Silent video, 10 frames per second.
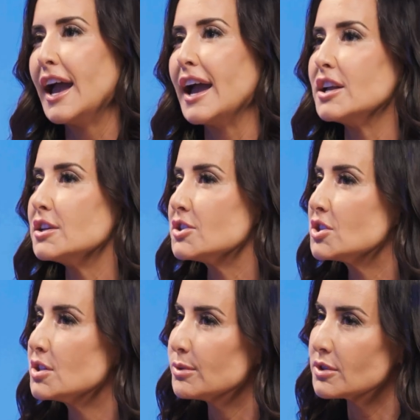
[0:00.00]
And
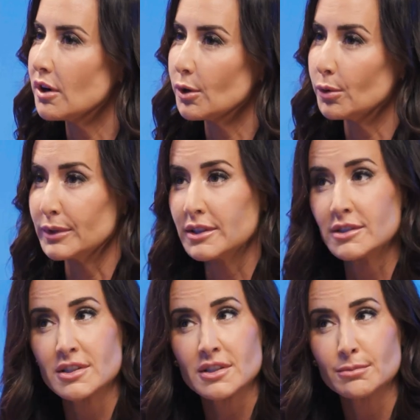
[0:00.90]
she was always
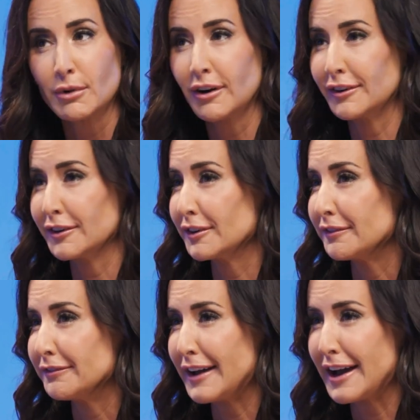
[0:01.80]
smarter
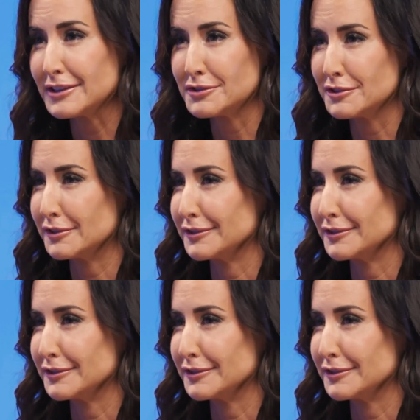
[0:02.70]
and faster,